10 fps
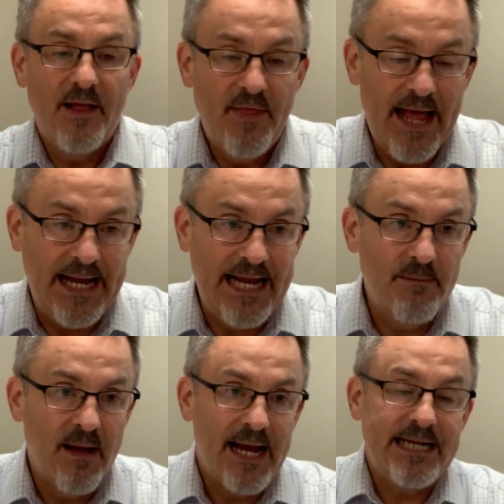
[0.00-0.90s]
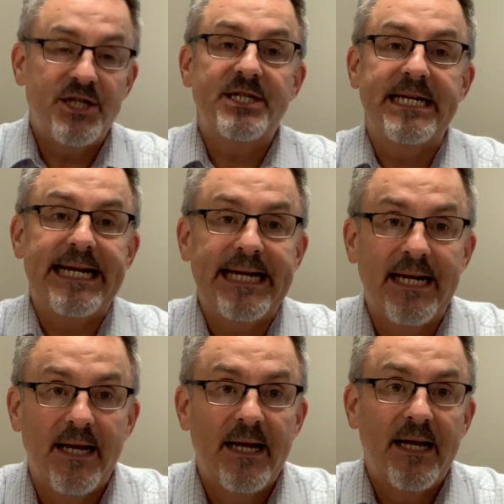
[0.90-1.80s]
that he might see
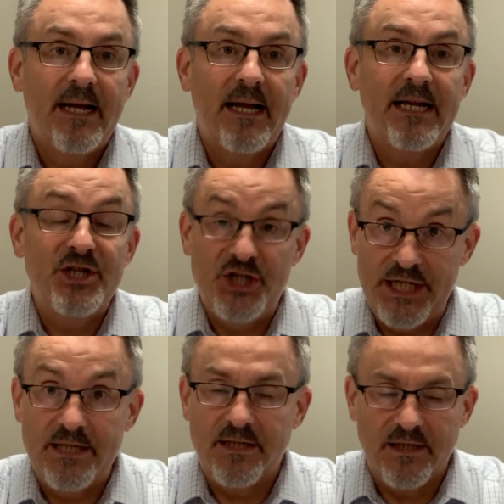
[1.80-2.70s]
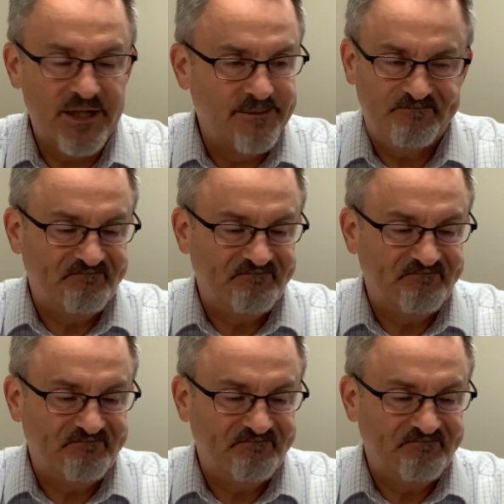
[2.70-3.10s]
Jesus.